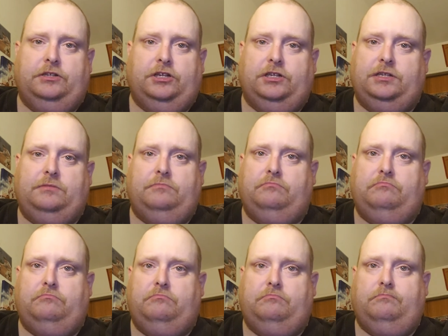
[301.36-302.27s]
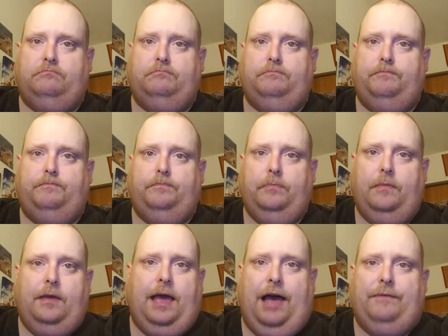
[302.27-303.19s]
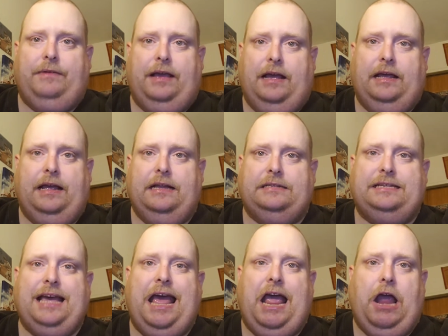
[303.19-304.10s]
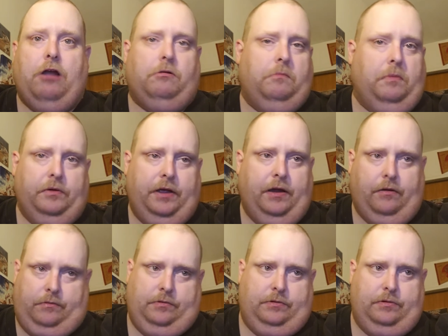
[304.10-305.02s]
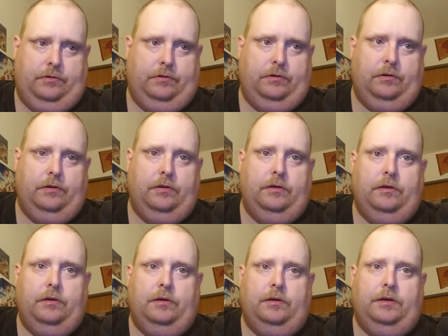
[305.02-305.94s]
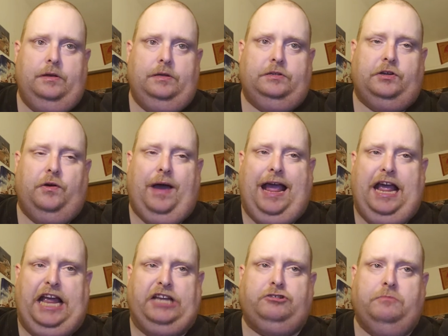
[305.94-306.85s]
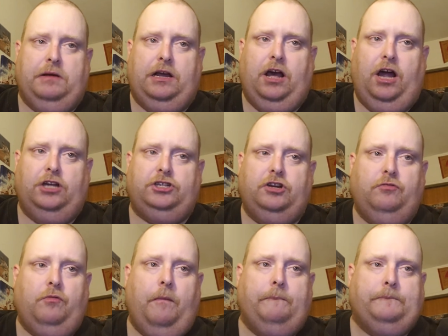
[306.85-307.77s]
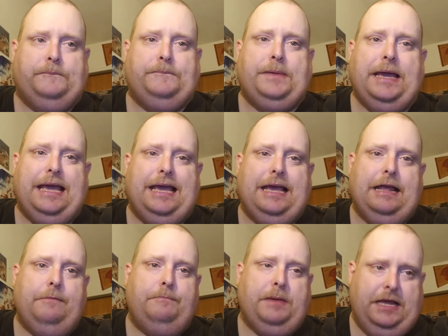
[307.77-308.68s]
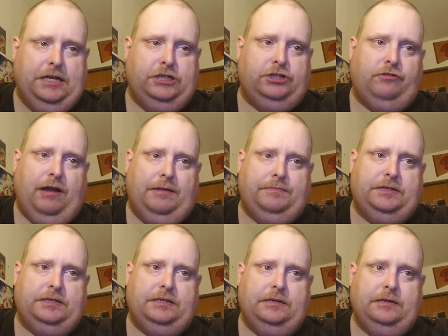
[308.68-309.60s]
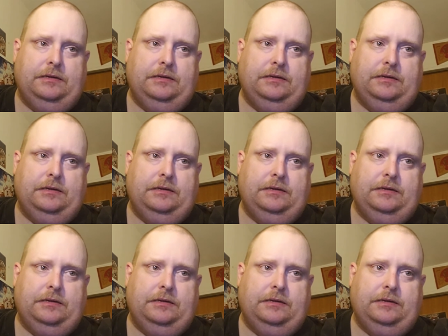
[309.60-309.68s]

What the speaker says: just having a terrible year. So Andrew McCutchen will be in pinstripes.